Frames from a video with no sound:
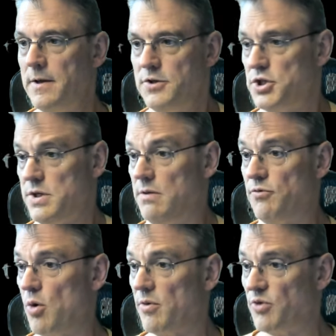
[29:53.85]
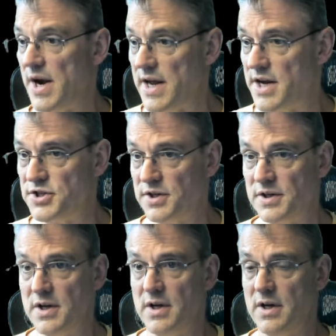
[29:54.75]
just in the form of radiation
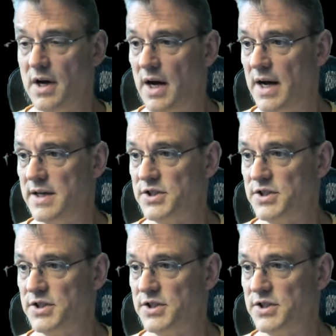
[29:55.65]
uh,